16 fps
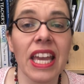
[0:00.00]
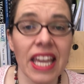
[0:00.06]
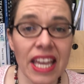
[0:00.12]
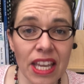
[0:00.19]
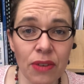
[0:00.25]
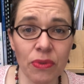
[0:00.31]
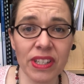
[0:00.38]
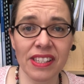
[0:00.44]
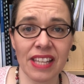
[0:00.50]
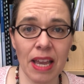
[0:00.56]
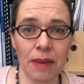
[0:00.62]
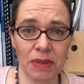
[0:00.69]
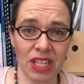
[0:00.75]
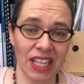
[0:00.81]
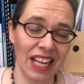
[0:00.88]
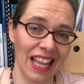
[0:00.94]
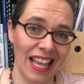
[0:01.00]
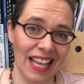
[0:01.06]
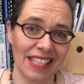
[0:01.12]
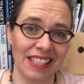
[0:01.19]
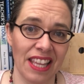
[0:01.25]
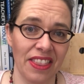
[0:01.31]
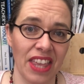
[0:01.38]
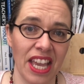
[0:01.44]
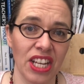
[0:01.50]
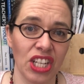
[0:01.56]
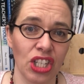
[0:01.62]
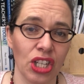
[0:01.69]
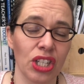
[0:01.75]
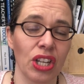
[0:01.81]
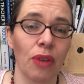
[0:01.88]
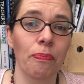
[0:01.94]
In reception class, they
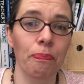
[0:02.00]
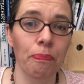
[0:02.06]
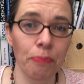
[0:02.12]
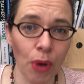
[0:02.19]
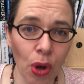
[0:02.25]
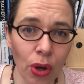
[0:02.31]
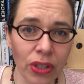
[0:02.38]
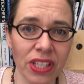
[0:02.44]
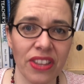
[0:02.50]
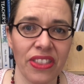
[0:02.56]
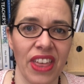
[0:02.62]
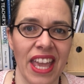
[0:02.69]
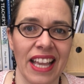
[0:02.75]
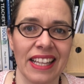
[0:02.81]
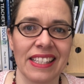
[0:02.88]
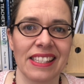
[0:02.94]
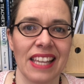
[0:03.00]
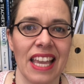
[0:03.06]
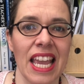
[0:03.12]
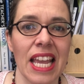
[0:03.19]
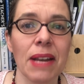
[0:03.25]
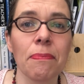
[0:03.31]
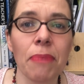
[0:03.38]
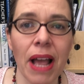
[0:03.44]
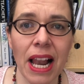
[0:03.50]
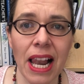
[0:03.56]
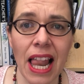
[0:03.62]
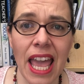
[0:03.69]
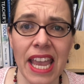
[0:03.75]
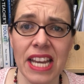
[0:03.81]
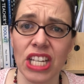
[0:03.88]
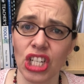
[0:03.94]
should have bought things in
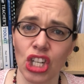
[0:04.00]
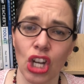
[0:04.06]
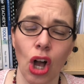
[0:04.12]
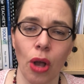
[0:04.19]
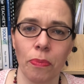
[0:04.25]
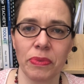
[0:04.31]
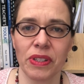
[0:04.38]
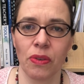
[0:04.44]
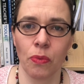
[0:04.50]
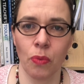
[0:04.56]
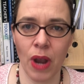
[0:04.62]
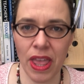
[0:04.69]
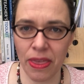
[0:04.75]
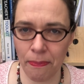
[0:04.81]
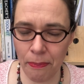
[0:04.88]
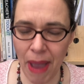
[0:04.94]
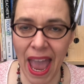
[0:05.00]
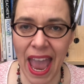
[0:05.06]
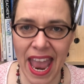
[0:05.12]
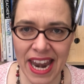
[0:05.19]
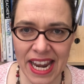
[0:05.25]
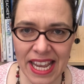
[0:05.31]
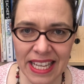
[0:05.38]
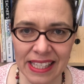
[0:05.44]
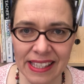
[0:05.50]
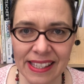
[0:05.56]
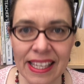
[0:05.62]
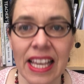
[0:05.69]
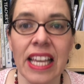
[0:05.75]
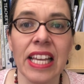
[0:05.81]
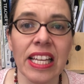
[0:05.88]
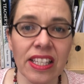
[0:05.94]
play shops with pennies.
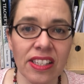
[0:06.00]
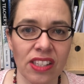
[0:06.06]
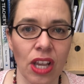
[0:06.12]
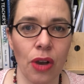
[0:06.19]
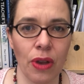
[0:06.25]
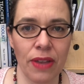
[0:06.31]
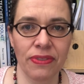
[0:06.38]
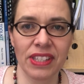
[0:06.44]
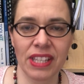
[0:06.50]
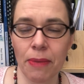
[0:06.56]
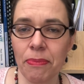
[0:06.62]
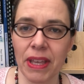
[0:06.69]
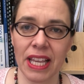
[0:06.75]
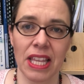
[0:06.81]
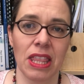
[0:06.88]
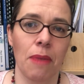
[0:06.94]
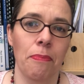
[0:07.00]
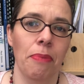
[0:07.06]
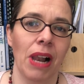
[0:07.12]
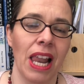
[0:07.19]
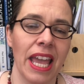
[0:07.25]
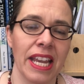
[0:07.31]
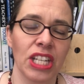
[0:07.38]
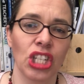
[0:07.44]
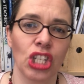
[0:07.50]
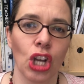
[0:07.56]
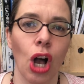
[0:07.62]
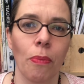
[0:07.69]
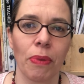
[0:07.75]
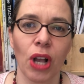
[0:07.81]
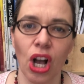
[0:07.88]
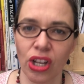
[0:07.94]
So if something in the play
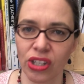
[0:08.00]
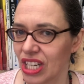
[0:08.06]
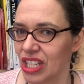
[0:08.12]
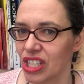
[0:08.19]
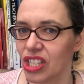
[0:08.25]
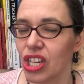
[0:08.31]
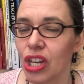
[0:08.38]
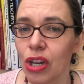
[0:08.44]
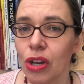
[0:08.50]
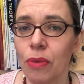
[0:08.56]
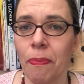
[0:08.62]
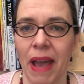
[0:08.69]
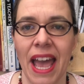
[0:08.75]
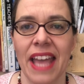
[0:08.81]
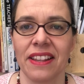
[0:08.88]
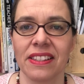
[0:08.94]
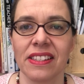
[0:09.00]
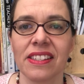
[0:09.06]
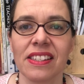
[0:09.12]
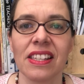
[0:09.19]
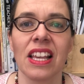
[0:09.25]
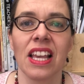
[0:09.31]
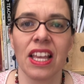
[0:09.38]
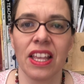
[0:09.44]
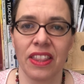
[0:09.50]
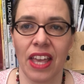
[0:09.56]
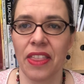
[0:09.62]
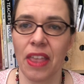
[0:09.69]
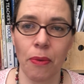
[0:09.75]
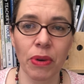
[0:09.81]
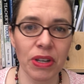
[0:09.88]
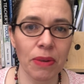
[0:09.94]
shop costed 2p, then
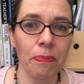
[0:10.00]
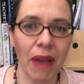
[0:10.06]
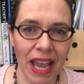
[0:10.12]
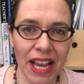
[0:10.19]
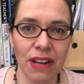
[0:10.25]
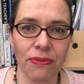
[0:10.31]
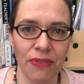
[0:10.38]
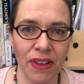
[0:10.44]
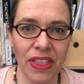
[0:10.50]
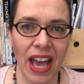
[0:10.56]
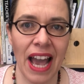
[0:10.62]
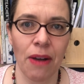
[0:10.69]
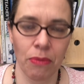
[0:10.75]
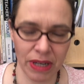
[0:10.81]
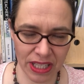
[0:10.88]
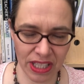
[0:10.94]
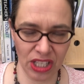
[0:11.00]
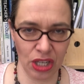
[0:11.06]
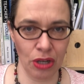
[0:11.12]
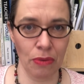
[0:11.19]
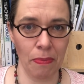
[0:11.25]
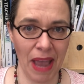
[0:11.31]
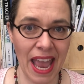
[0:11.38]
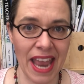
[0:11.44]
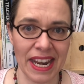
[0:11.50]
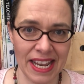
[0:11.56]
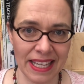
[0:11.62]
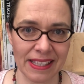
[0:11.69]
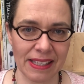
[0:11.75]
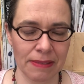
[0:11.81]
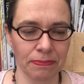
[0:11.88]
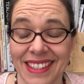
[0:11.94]
they would have paid for that with 2
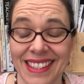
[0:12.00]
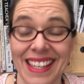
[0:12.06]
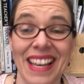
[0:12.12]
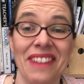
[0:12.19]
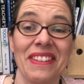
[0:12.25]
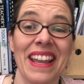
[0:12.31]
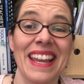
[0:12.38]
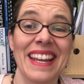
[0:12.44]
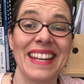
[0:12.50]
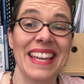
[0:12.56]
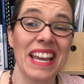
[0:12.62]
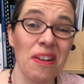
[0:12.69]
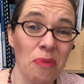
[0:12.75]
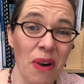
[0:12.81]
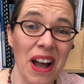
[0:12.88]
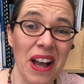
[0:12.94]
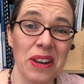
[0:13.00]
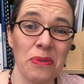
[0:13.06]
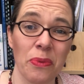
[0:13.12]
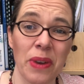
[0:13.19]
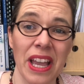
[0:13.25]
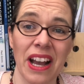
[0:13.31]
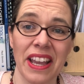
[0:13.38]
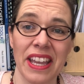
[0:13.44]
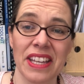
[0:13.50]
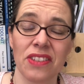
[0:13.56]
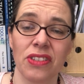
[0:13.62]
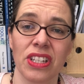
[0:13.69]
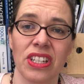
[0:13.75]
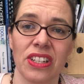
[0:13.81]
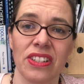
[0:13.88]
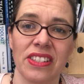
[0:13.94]
pennies. So in Year 1, we are
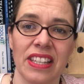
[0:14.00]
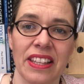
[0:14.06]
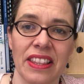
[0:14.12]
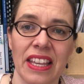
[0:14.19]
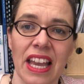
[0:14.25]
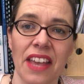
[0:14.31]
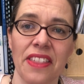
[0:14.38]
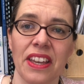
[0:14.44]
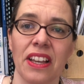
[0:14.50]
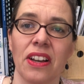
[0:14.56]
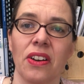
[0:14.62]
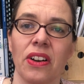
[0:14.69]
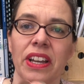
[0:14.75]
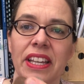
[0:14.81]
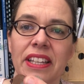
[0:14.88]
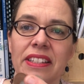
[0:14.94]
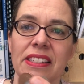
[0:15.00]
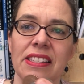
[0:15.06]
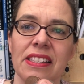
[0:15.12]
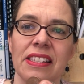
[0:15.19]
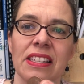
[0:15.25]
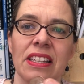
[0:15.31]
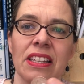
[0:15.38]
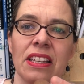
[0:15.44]
introducing the other coins